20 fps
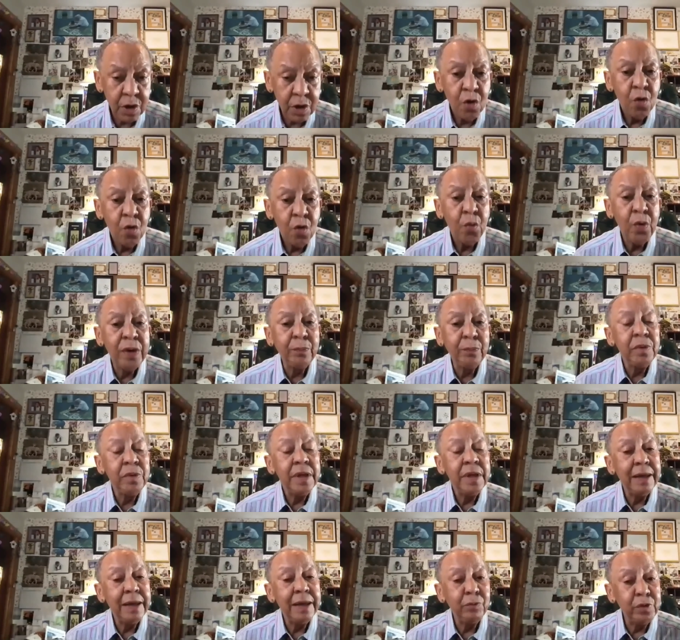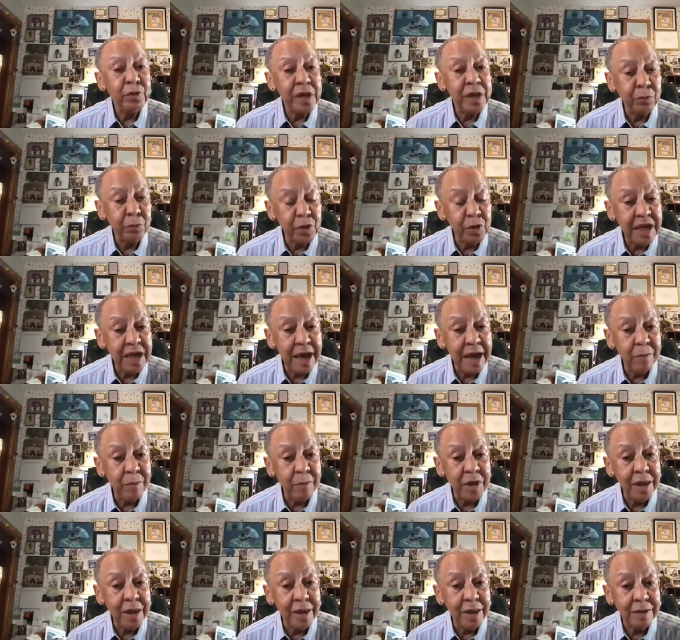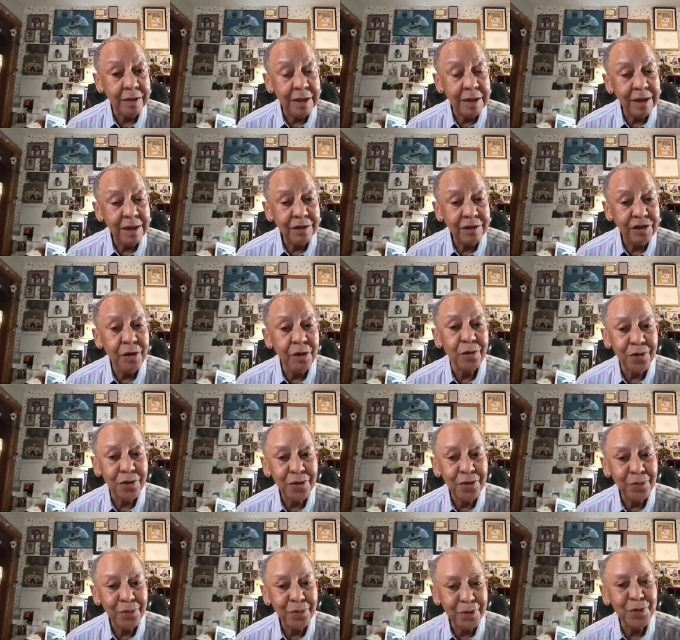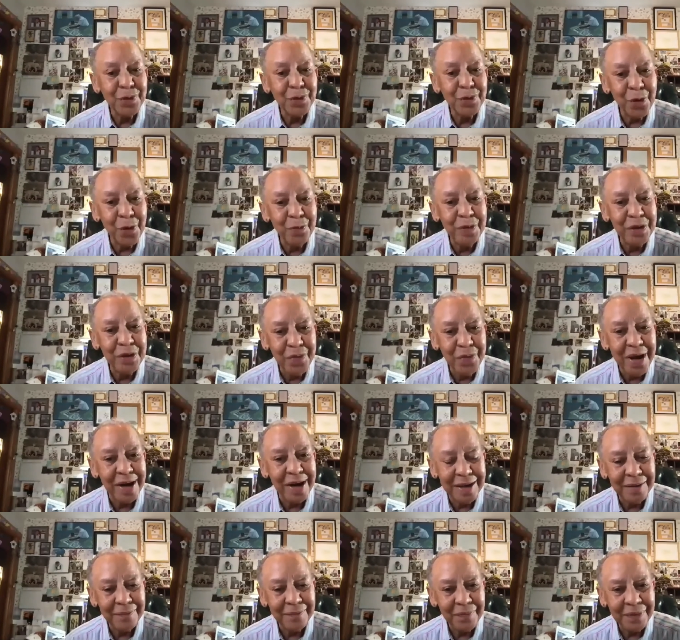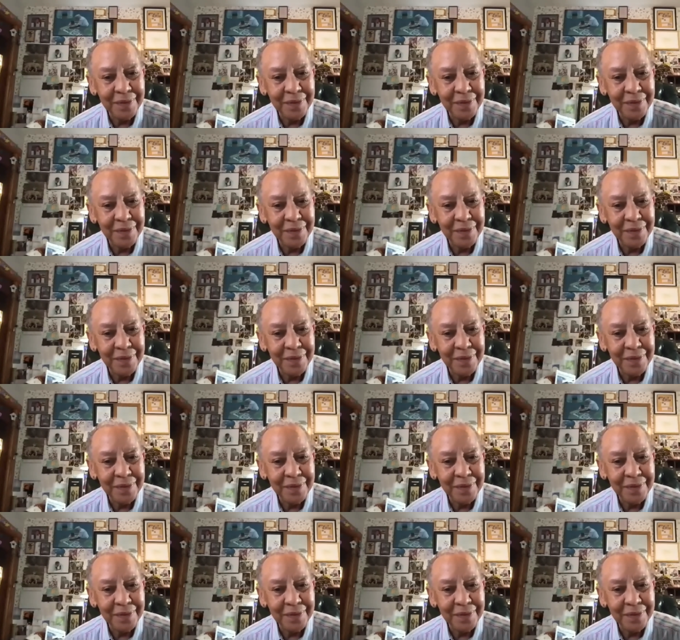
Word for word: when we came in, dinner was going to be ready.